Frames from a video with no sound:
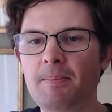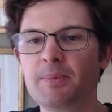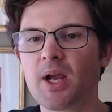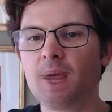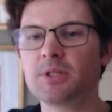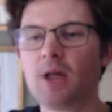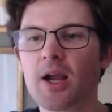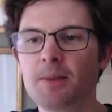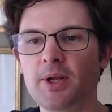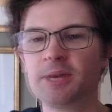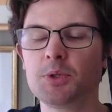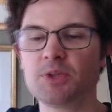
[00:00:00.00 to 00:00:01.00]
comes along and
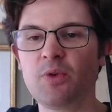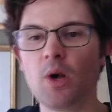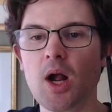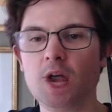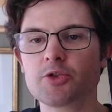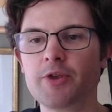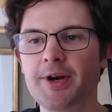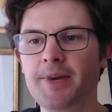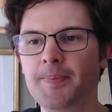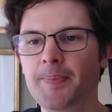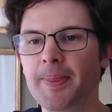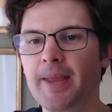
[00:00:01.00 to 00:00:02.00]
plays with this 4-cost
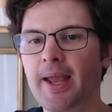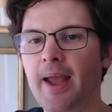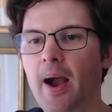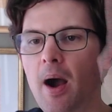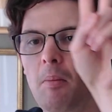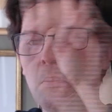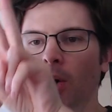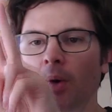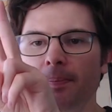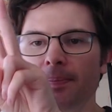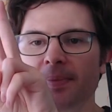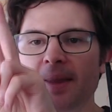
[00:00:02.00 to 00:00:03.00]
critter,
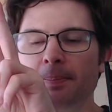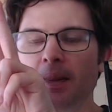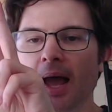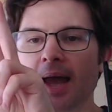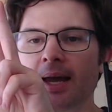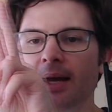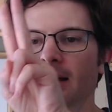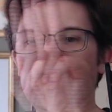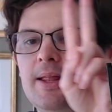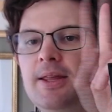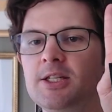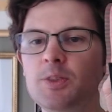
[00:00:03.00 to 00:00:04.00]
whoop, they play.
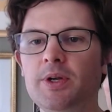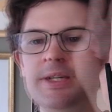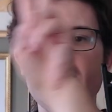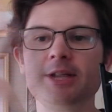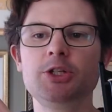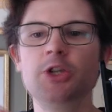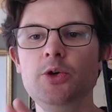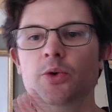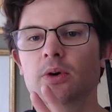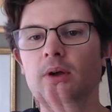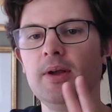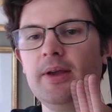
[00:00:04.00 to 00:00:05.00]
This one takes 2,
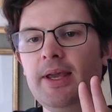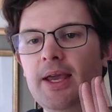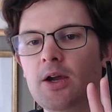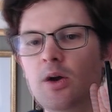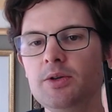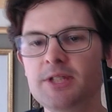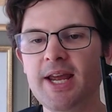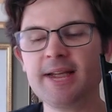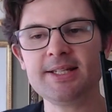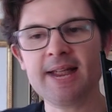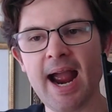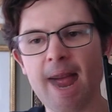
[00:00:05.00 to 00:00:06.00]
it goes
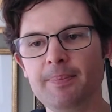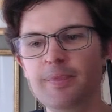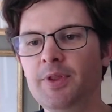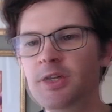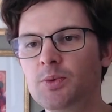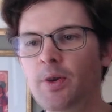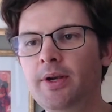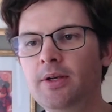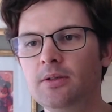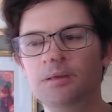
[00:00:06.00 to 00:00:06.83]
takes a nap. This one